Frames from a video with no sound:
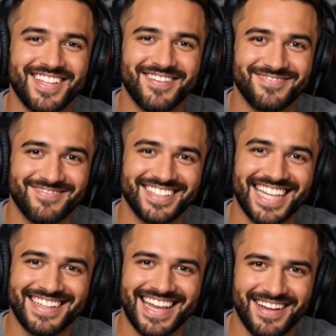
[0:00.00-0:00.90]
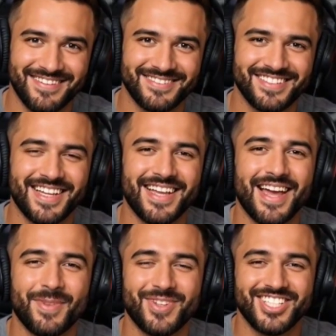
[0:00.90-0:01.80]
of $59,
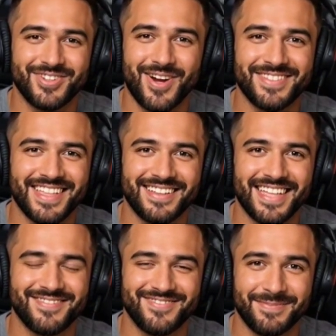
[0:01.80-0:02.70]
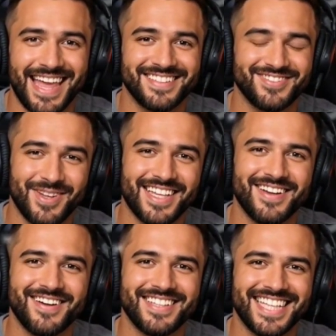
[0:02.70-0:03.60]
which is worth it if your balance
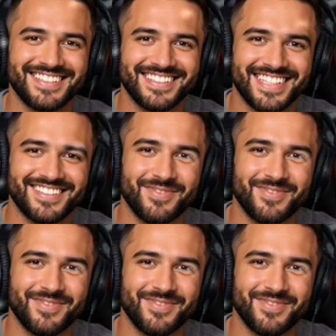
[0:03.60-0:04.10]
regularly exceeds